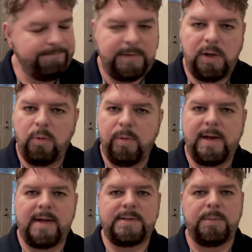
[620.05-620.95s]
We
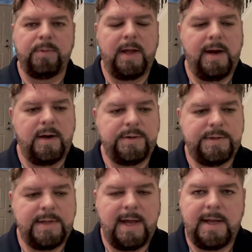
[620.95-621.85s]
cut some
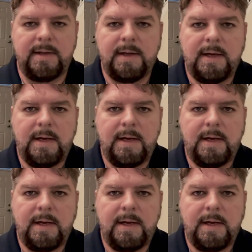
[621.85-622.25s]
players that